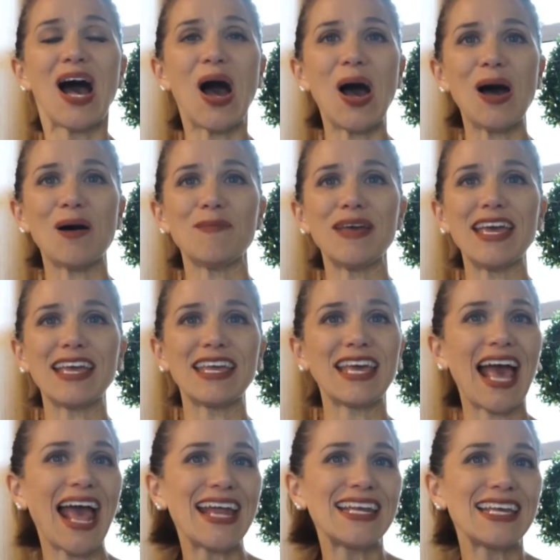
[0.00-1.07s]
It
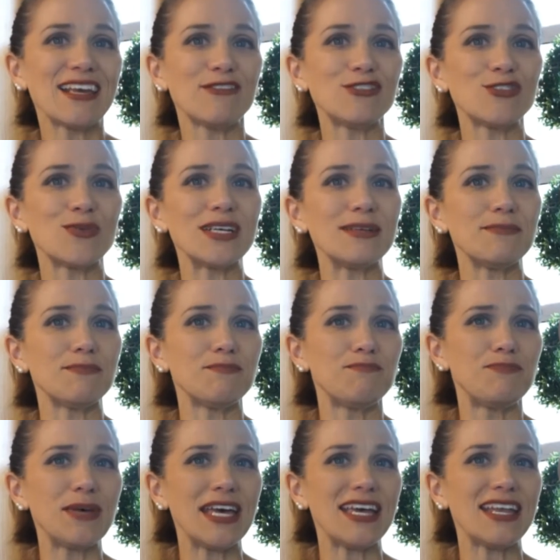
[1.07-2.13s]
kind of gives you a
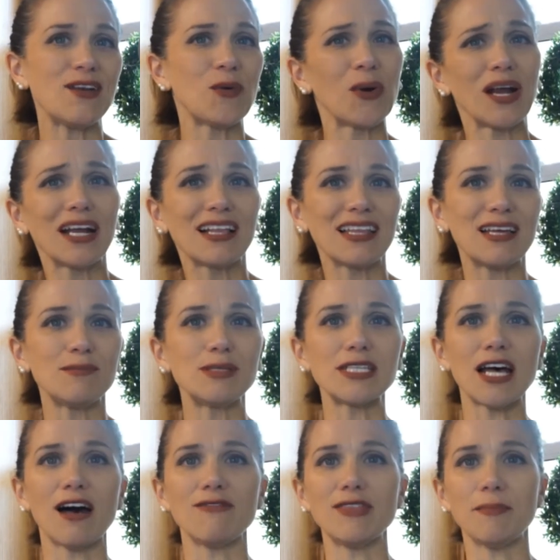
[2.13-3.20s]
bit or a glimpse
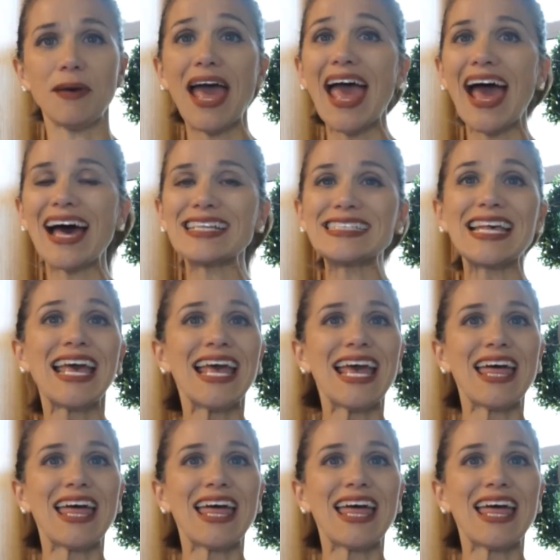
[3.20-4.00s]
of the past,